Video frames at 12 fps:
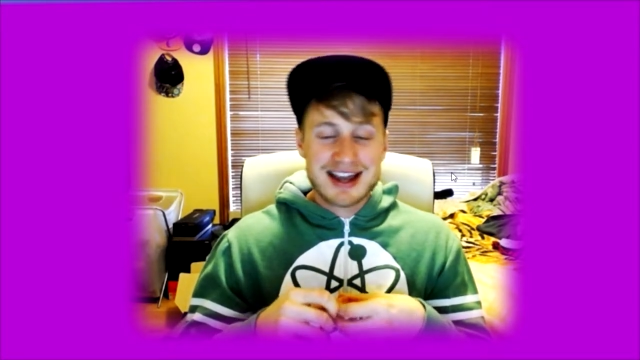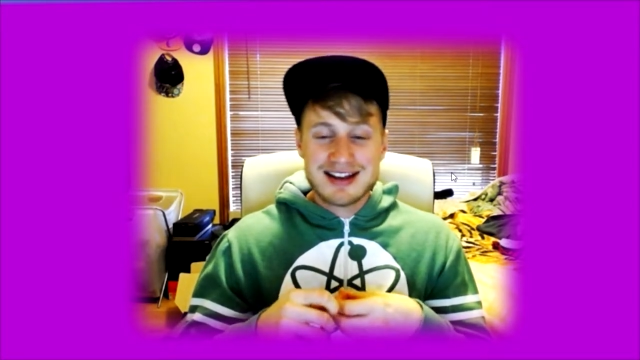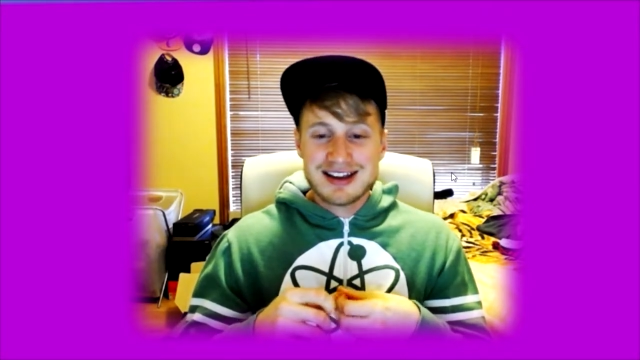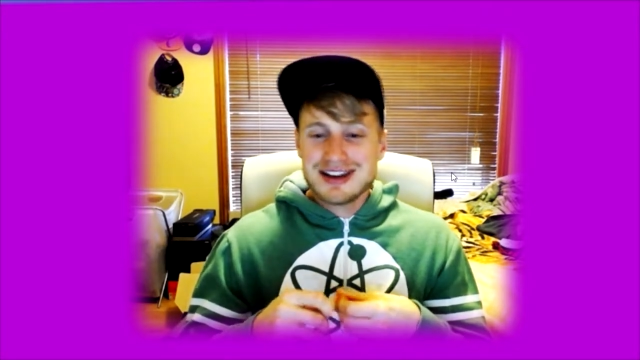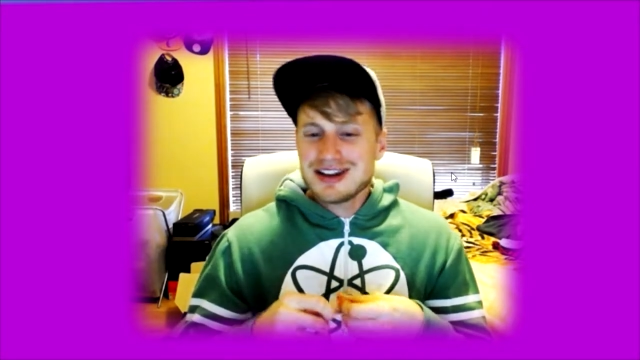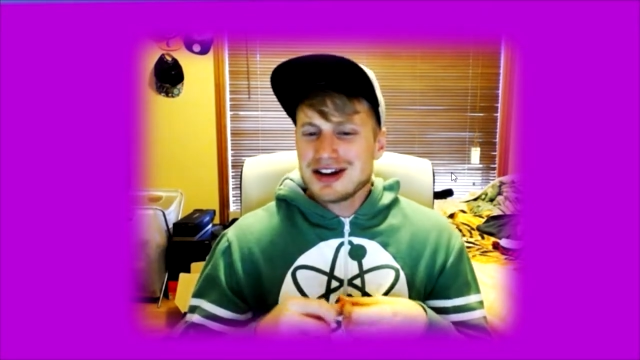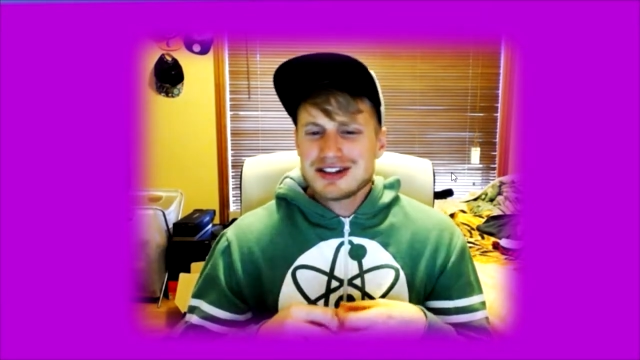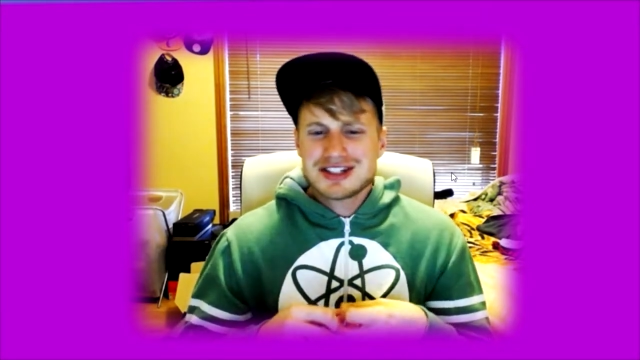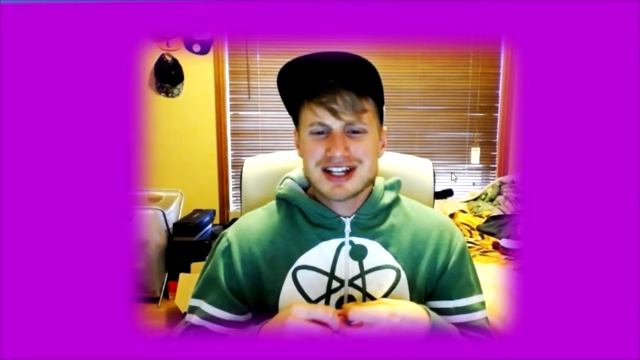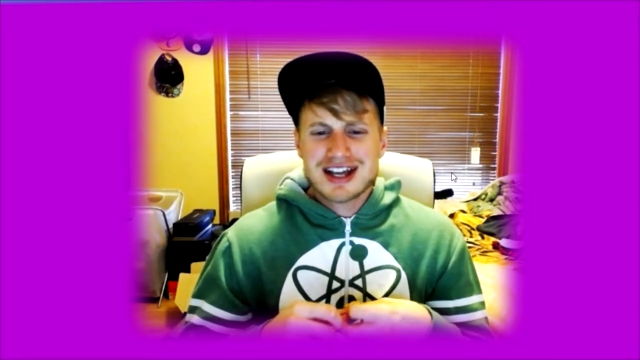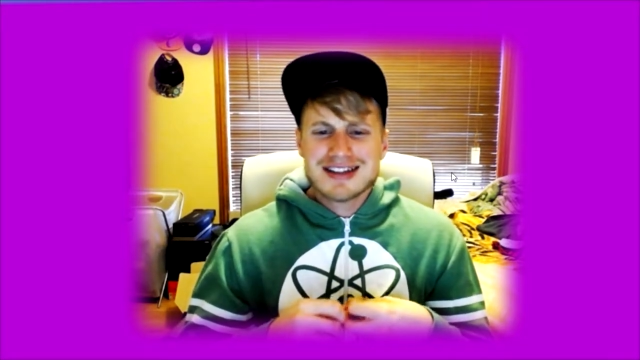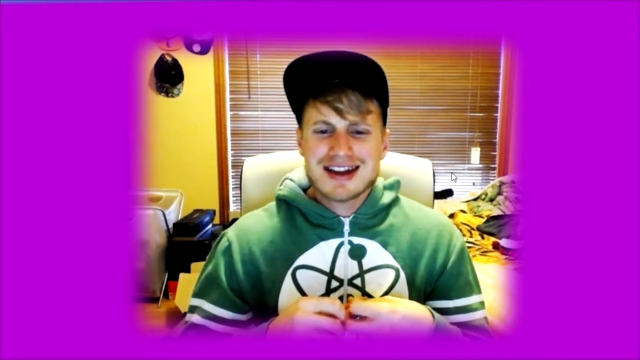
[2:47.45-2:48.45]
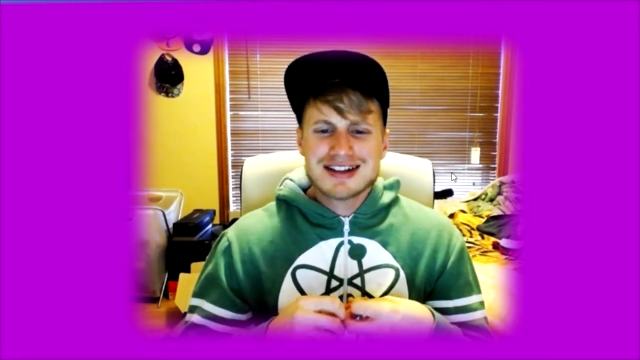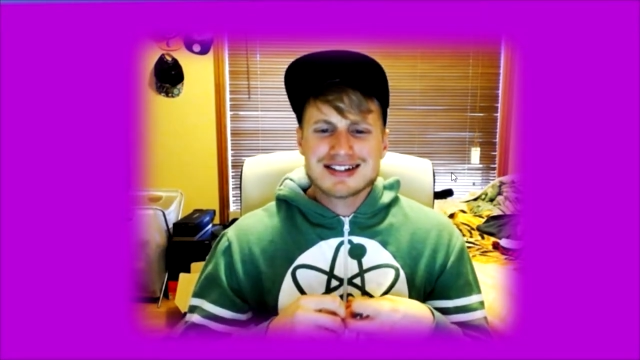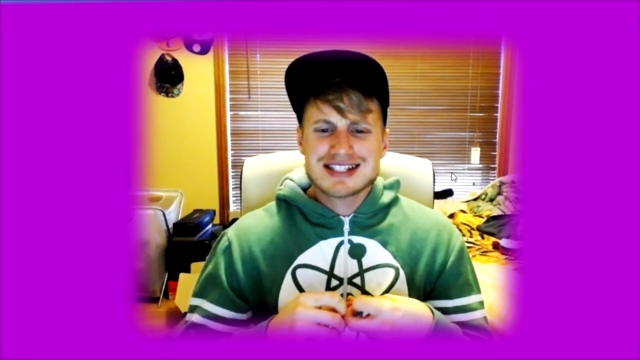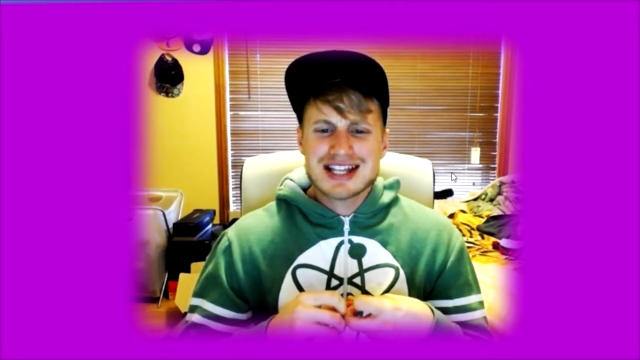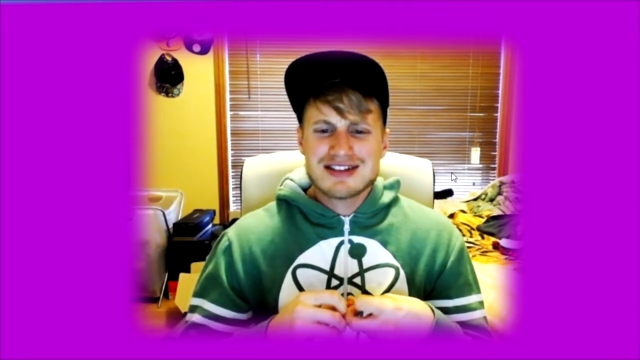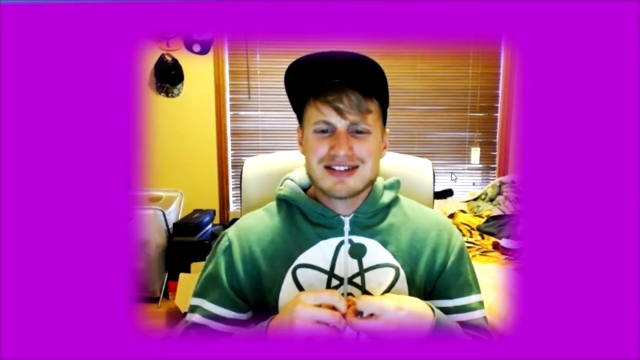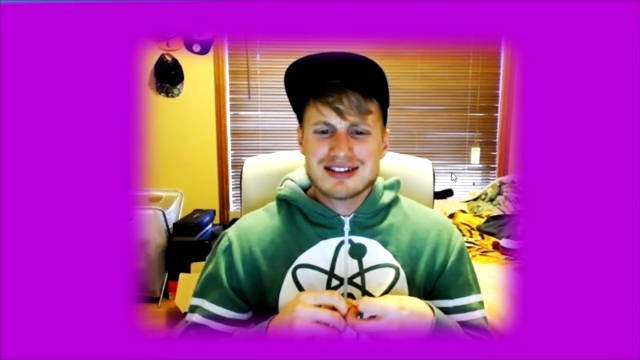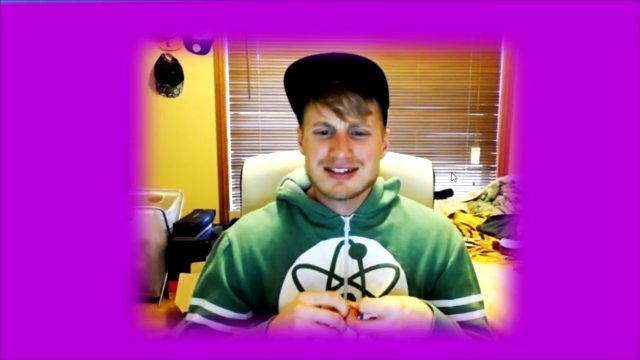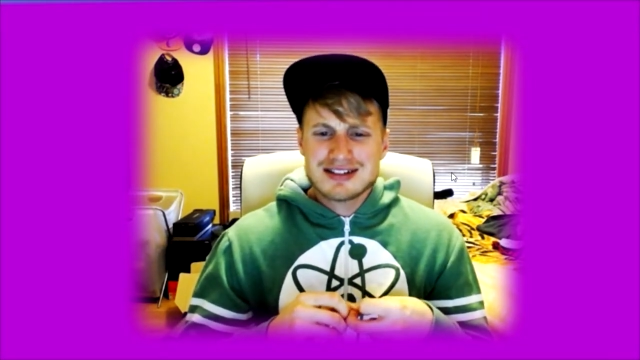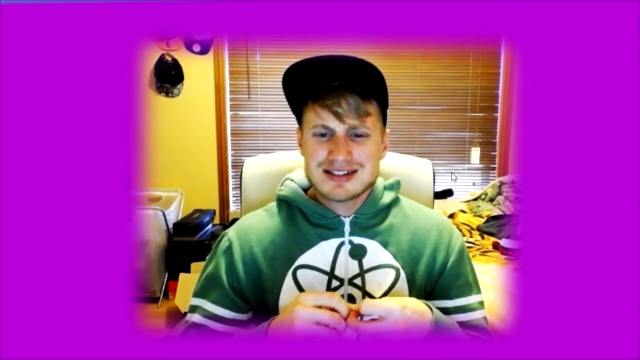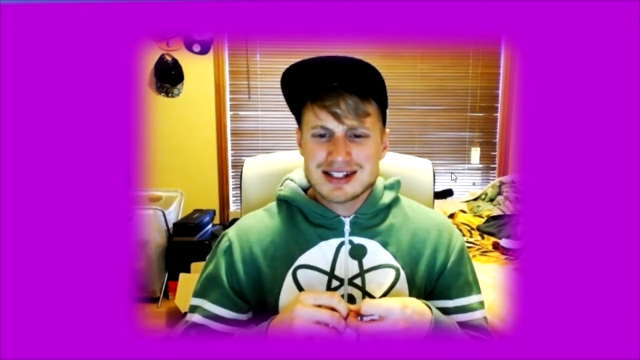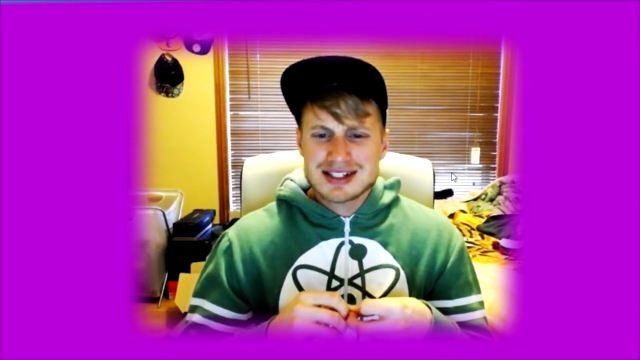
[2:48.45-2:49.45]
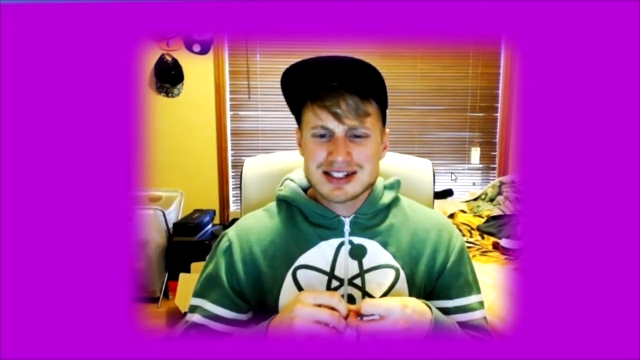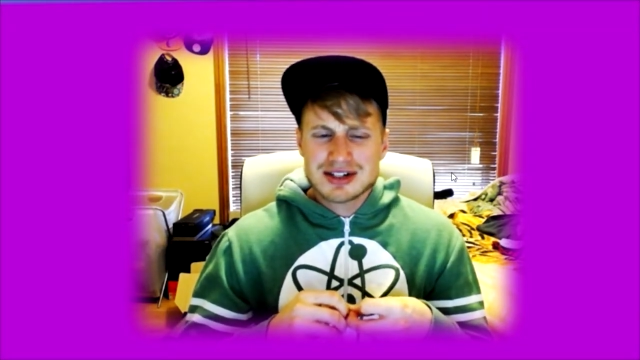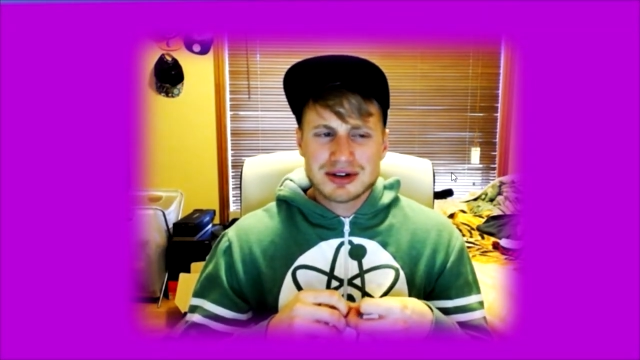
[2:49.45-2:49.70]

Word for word: And you know, check out the Aegis7 Discord